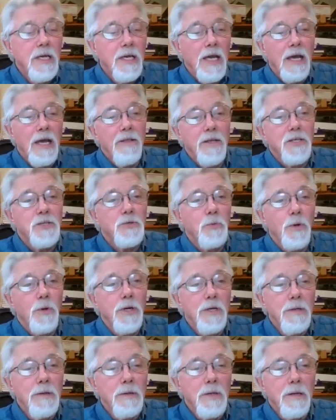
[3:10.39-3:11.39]
And this
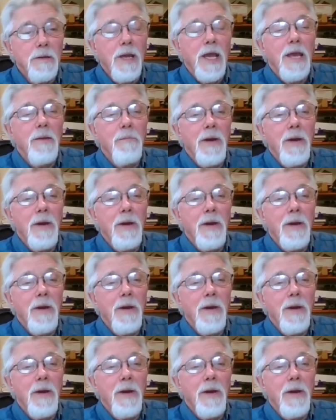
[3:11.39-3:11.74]
one came